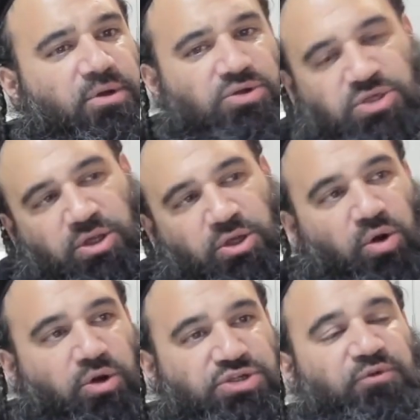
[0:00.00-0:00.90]
Because you
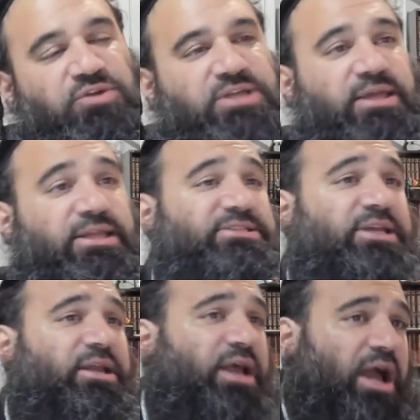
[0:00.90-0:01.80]
know, because if you say,
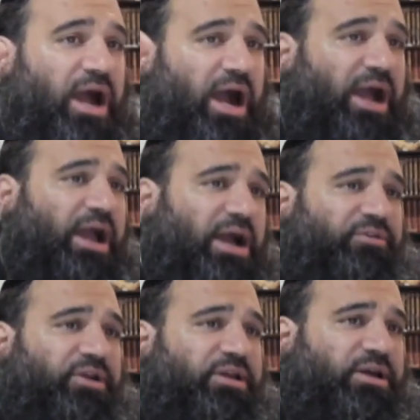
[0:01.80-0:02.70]
listen, I
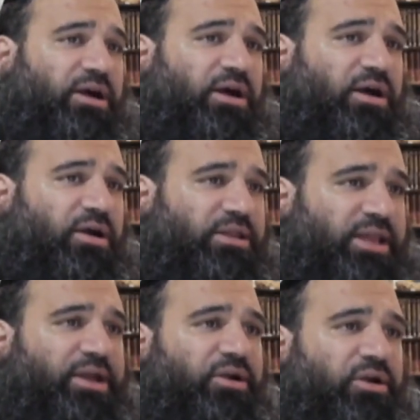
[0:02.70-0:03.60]
have a
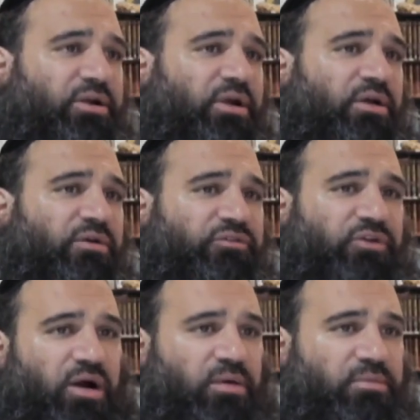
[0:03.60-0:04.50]
letter
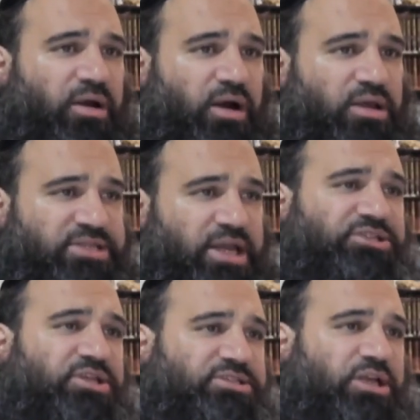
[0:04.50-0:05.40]
from
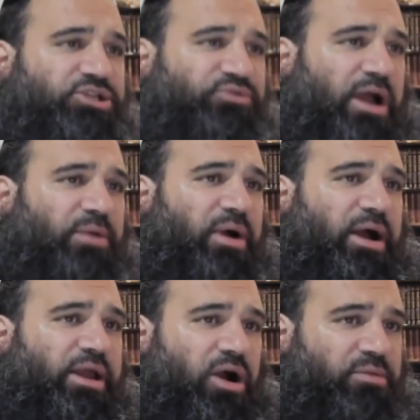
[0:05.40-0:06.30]
such and such
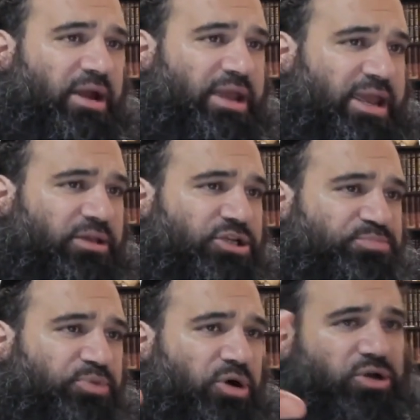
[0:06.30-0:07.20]
rabbi on my
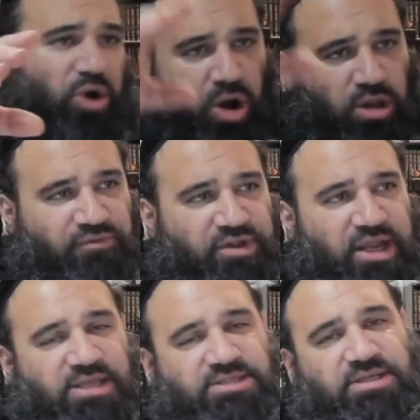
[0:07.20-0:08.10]
English book, all of the
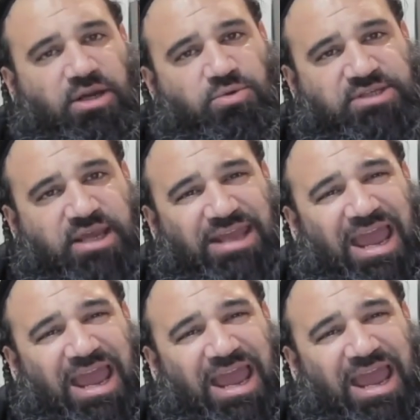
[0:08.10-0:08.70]
naysayers will say,